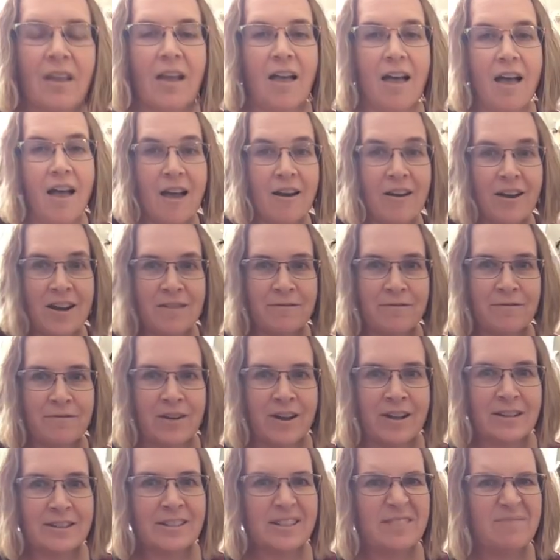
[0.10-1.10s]
All right,
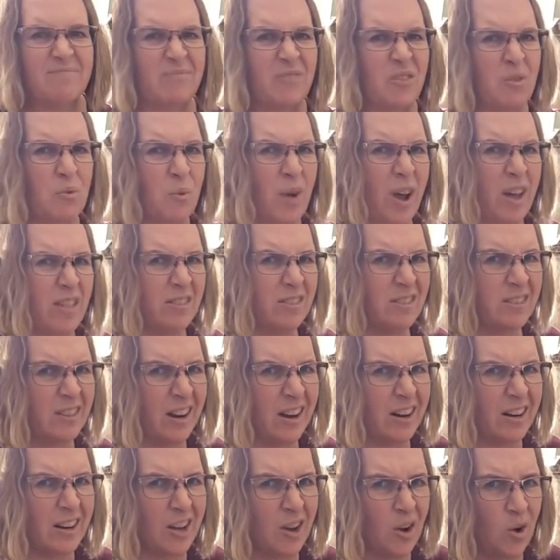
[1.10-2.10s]
friends, the weather's
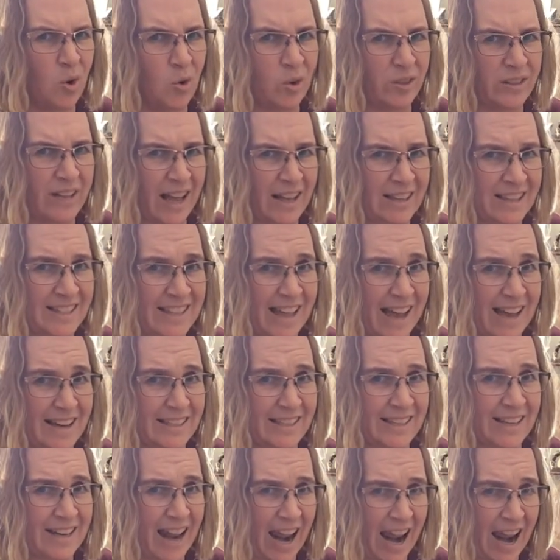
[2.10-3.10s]
kind of cold outside
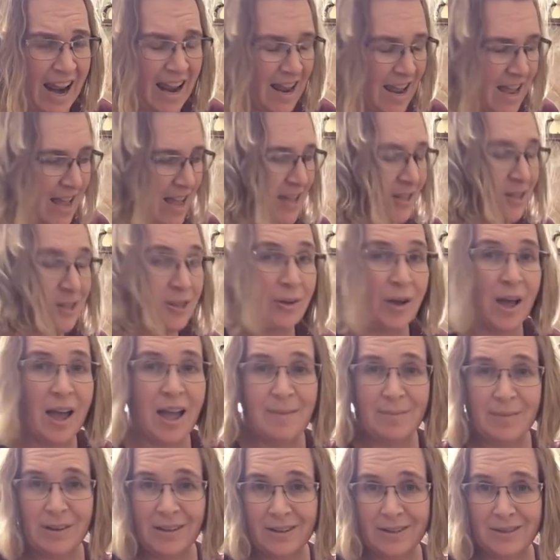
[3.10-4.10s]
today, so
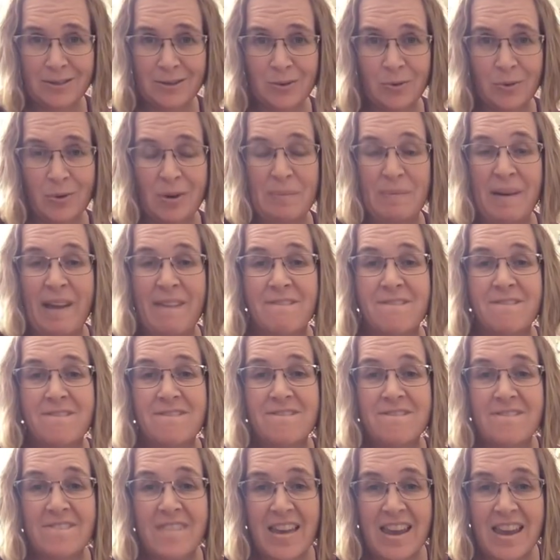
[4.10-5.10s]
I'm going to do one of my
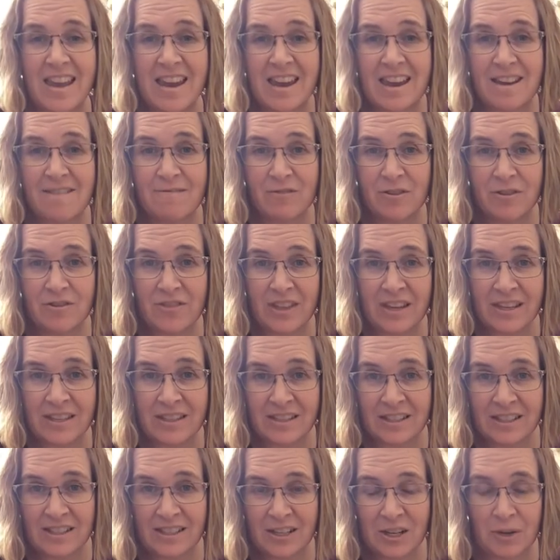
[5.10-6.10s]
favorite things
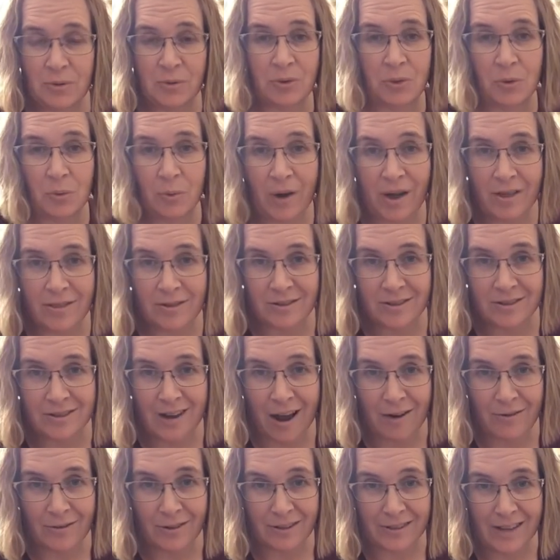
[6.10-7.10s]
to do when the weather's
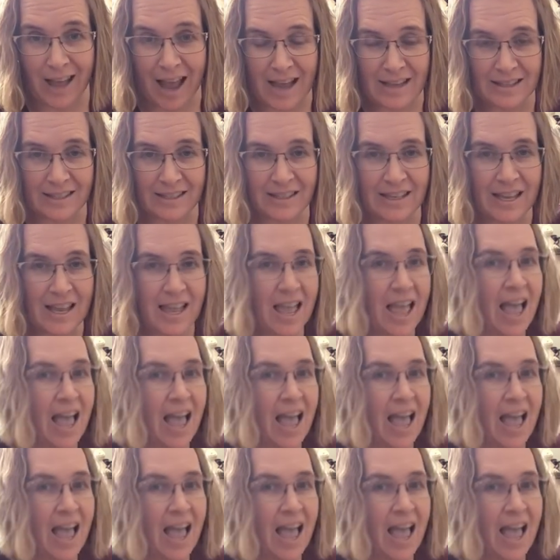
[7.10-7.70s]
not real nice.